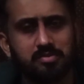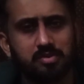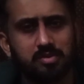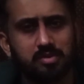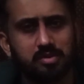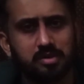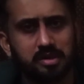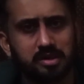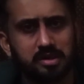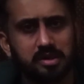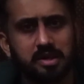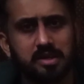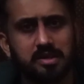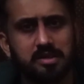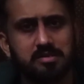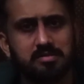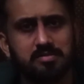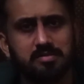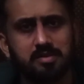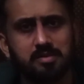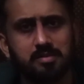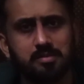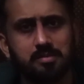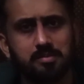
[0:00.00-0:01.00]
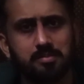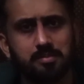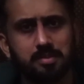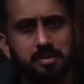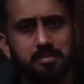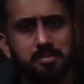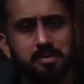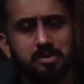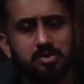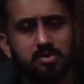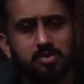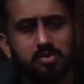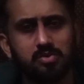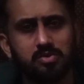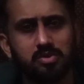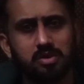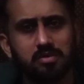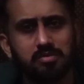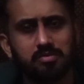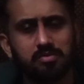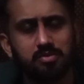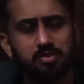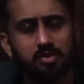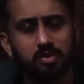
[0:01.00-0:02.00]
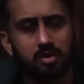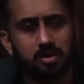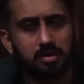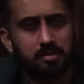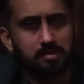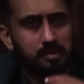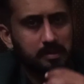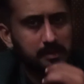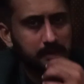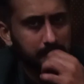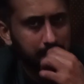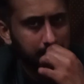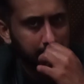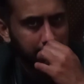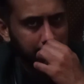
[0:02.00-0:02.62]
for retinitis pigmentosa from